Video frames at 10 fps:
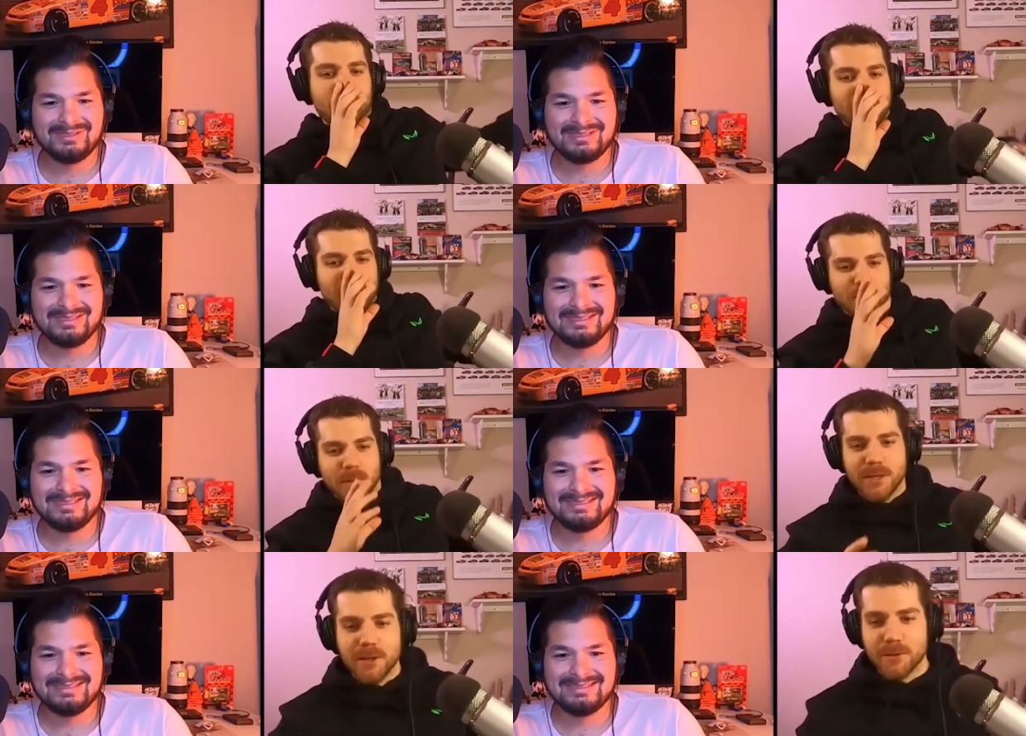Speaker 1: these
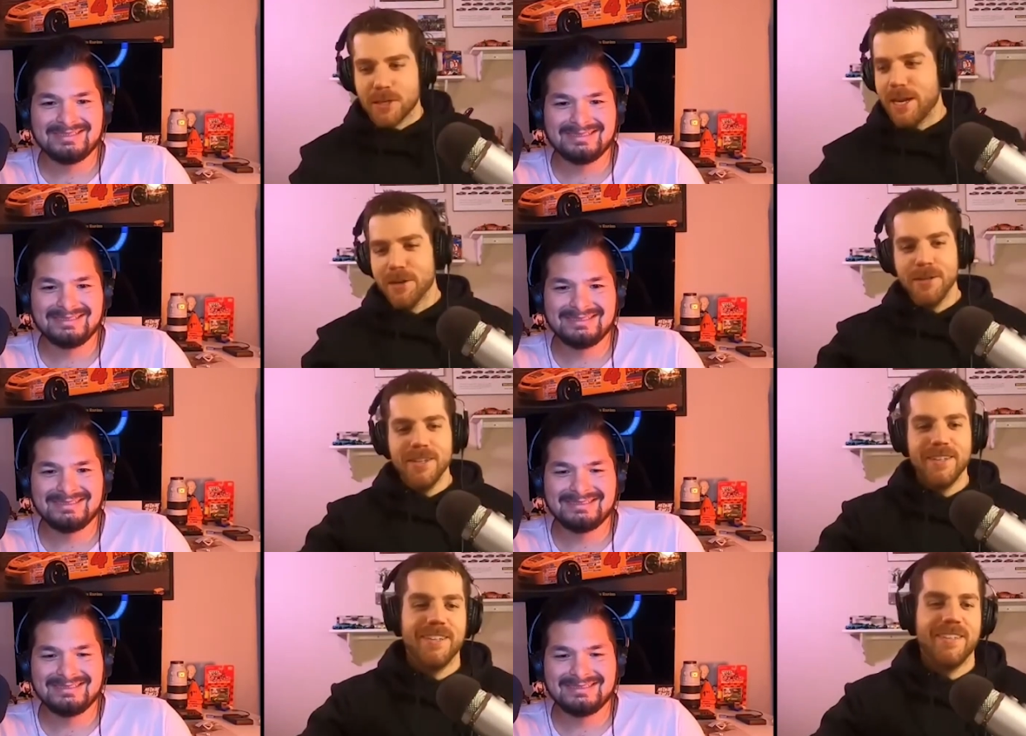windows now.
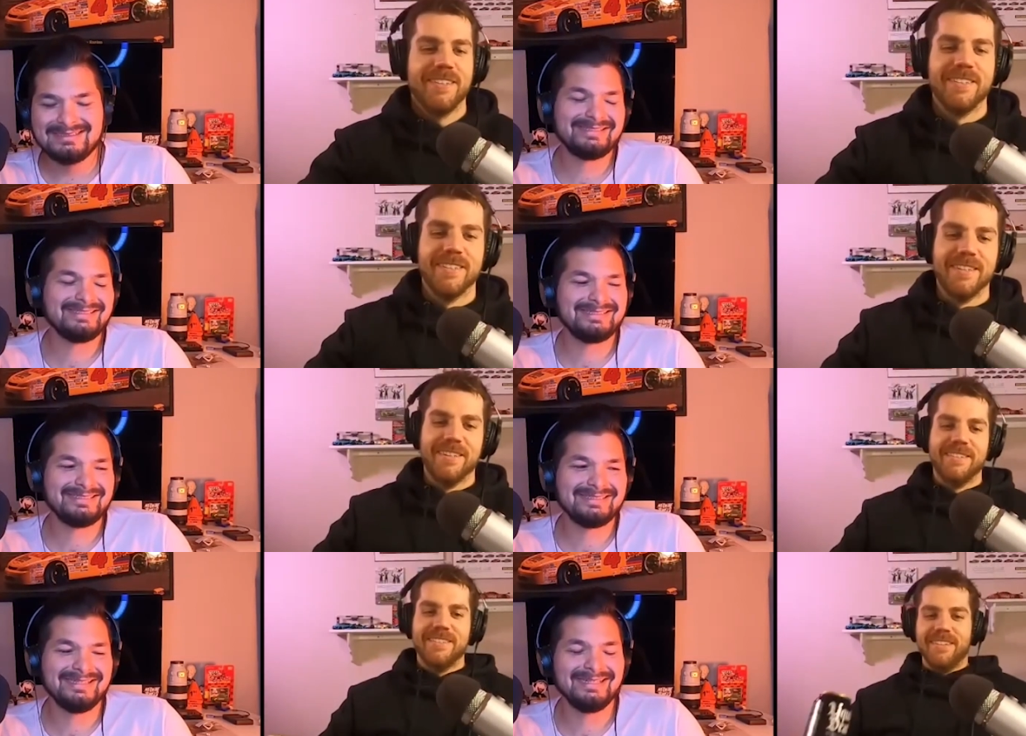Yeah.
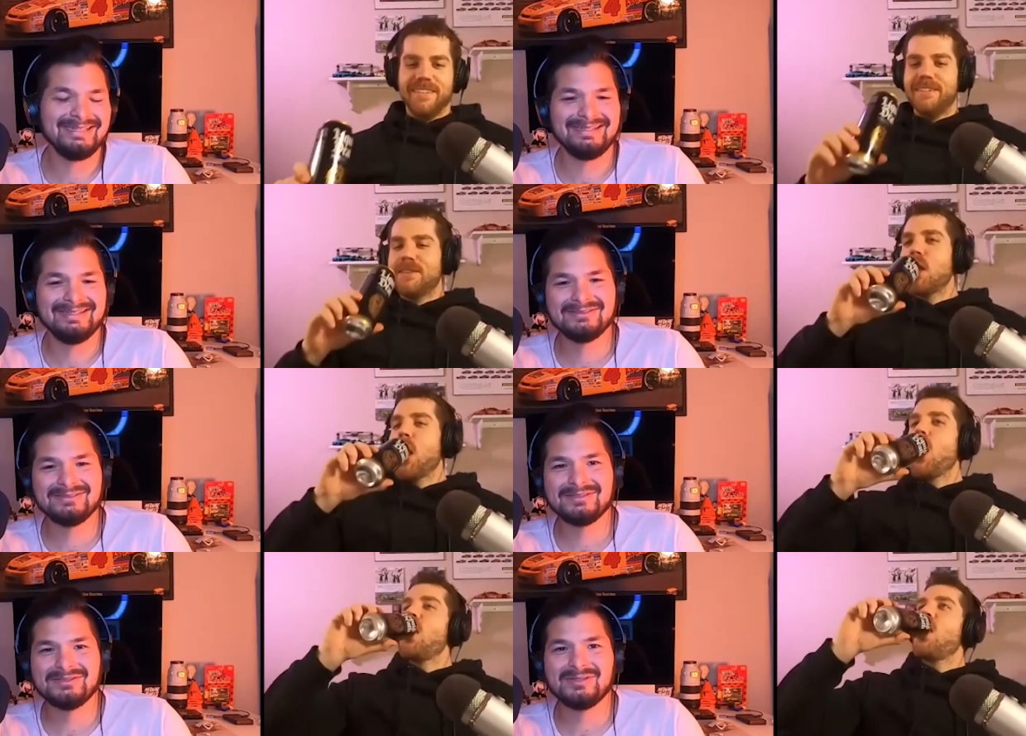Uh, there's there's
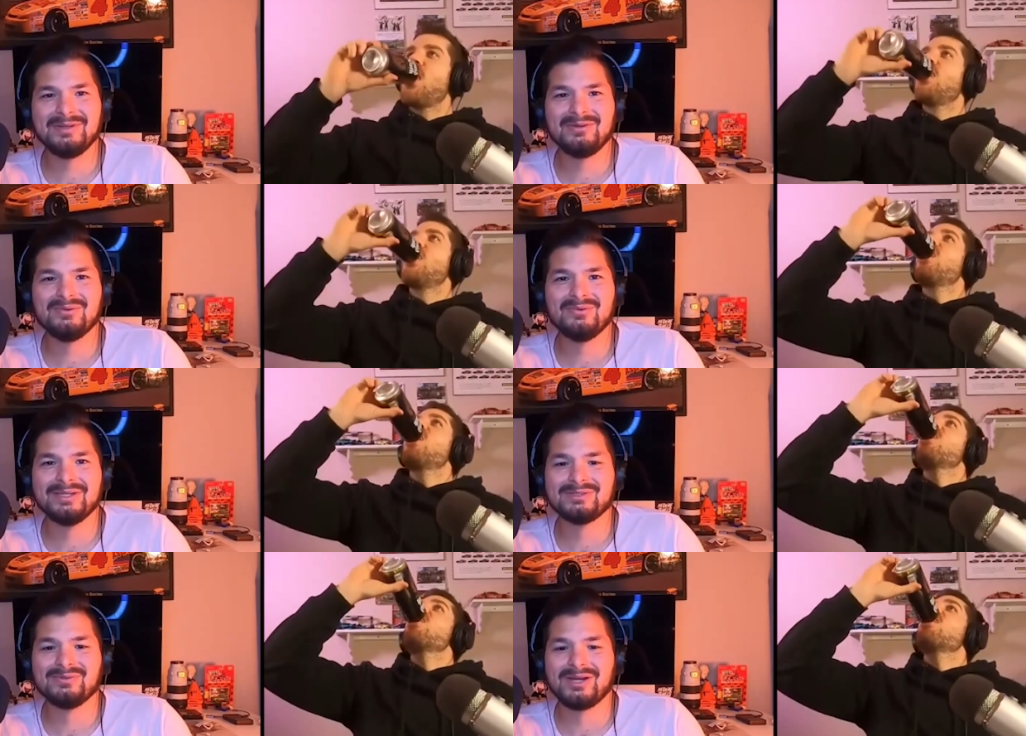so many cool ways to
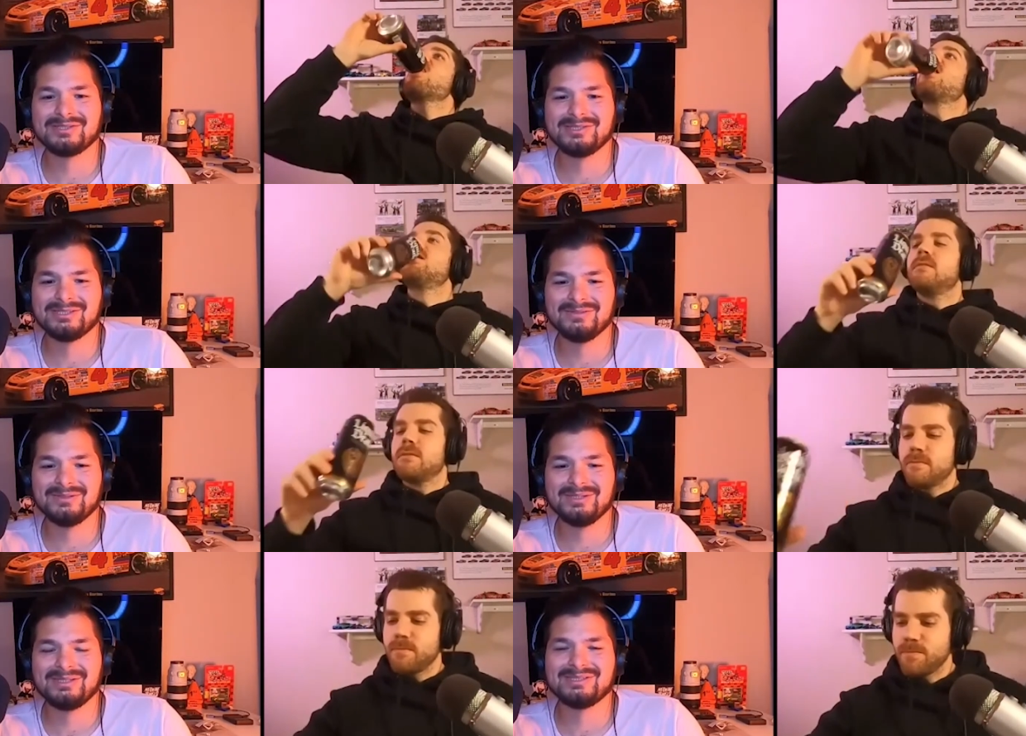watch this uh,
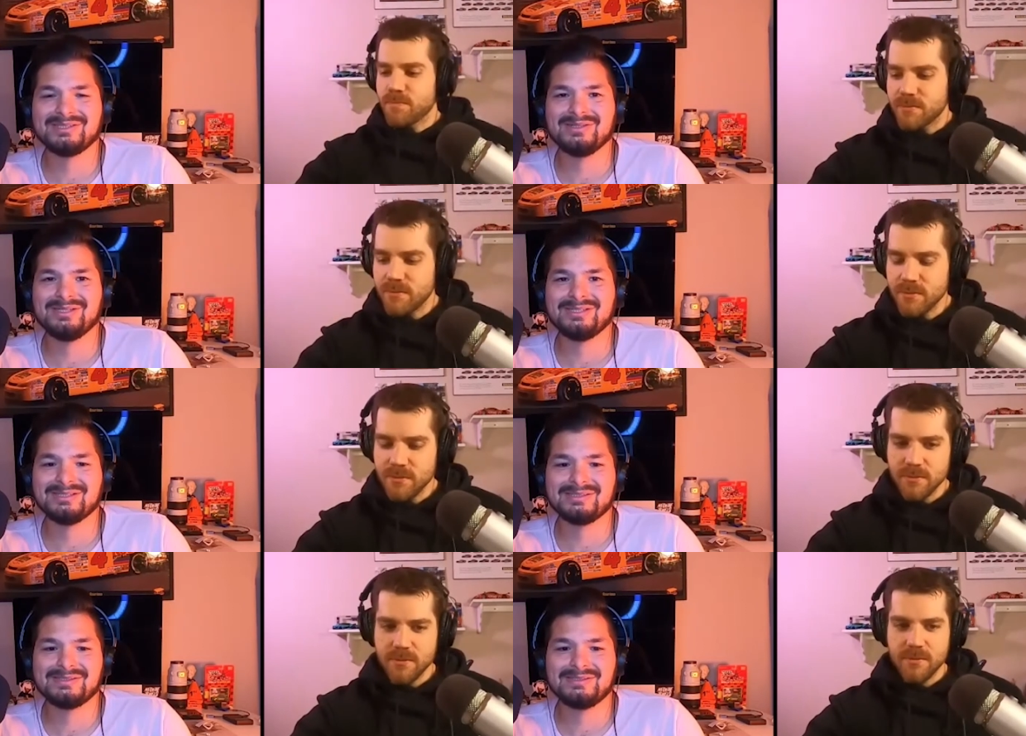series.
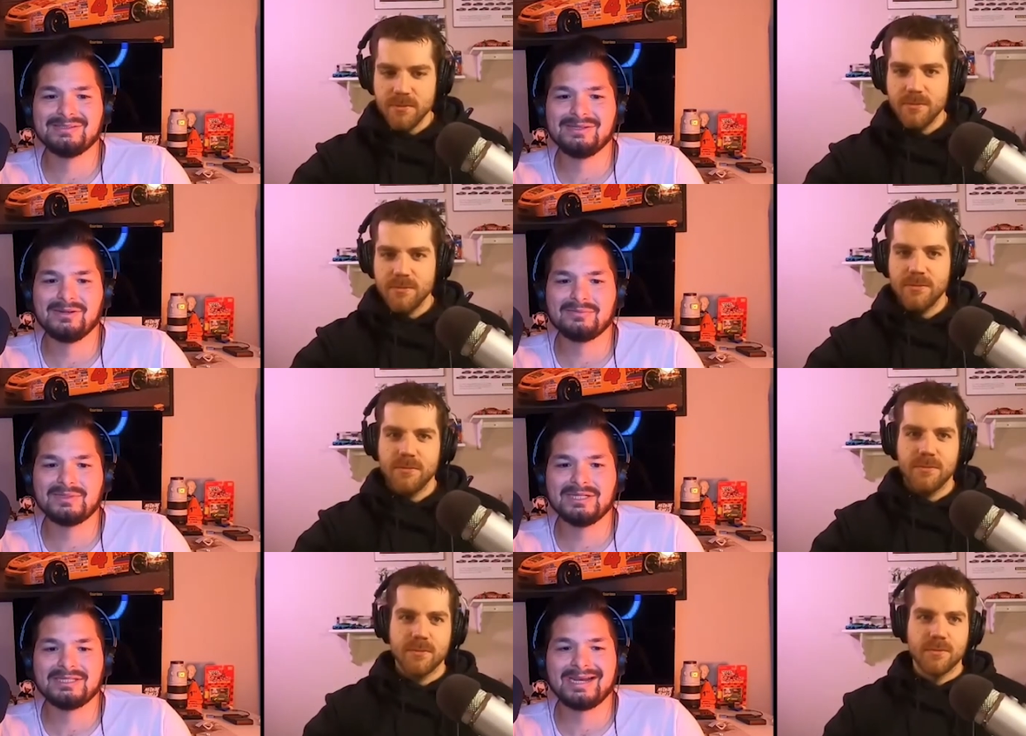It's, you know, get
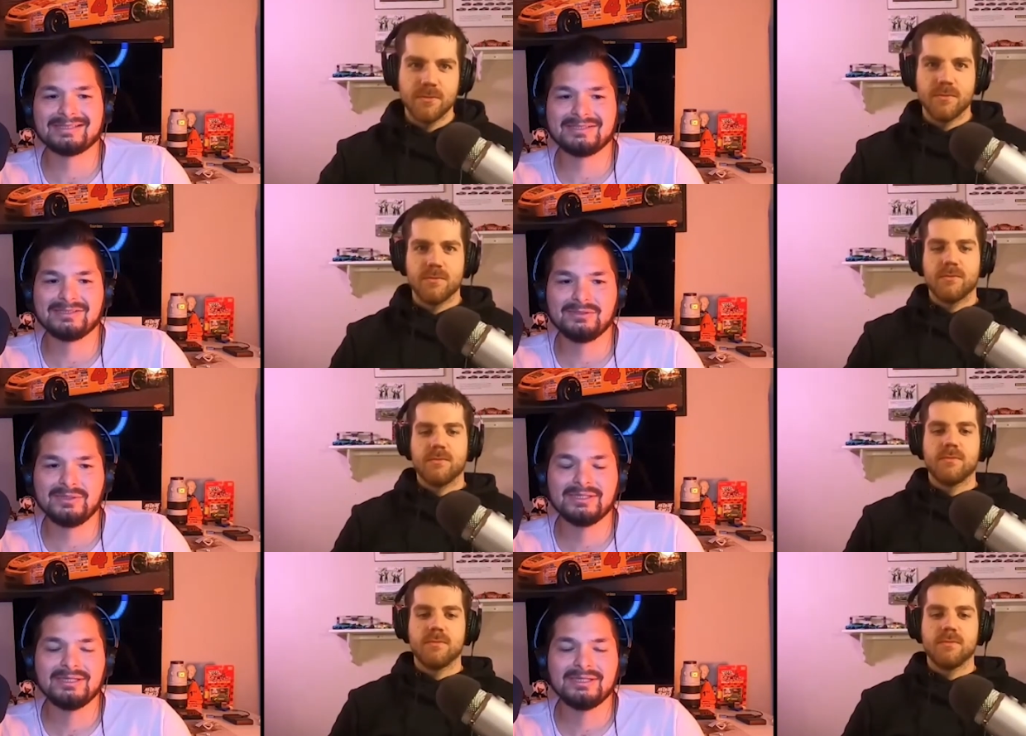access to it.